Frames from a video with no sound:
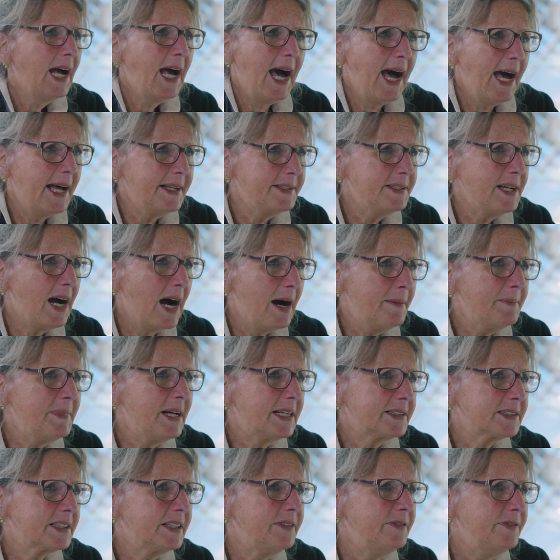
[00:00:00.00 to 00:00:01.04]
And I'm
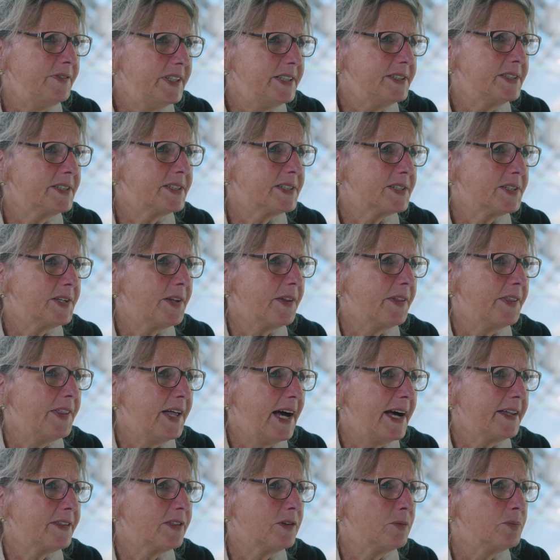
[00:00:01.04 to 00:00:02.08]
not convinced
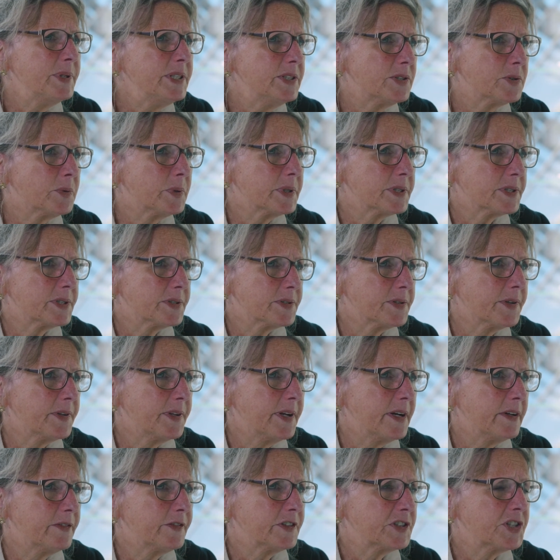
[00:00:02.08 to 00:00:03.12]
that the resources are
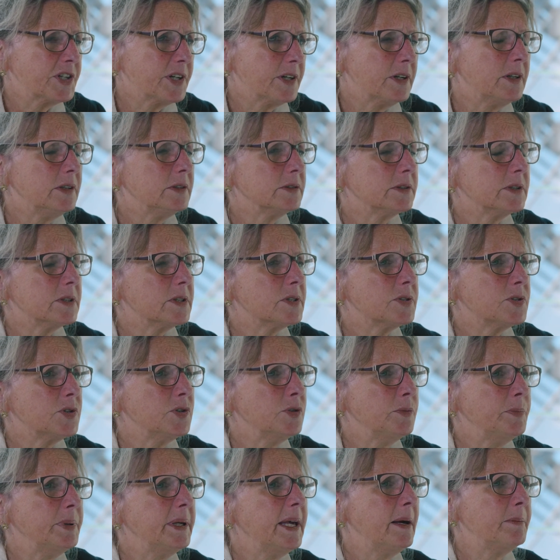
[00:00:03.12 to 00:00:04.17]
there for shareholders
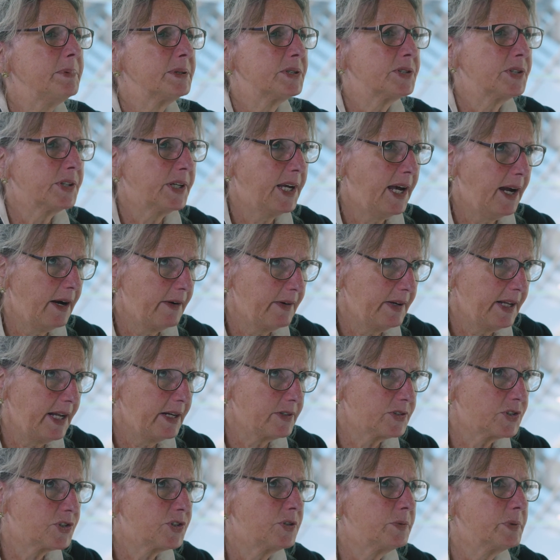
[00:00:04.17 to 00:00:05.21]
to be able to carry
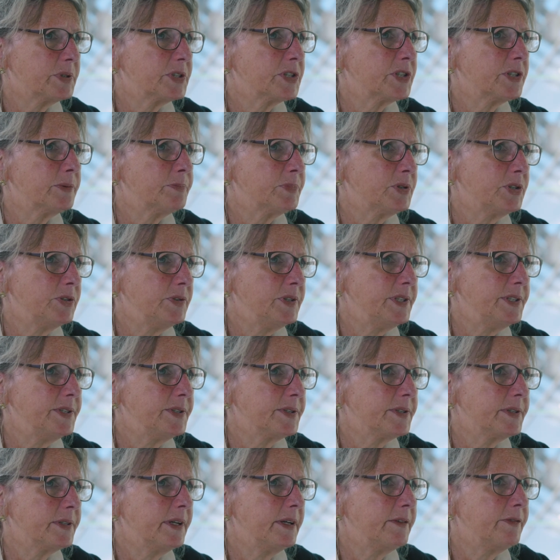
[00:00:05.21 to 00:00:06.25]
out stewardship
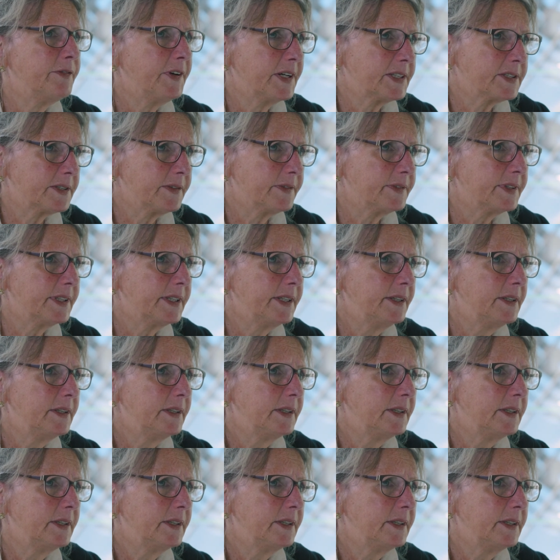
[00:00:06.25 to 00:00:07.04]
duties effectively.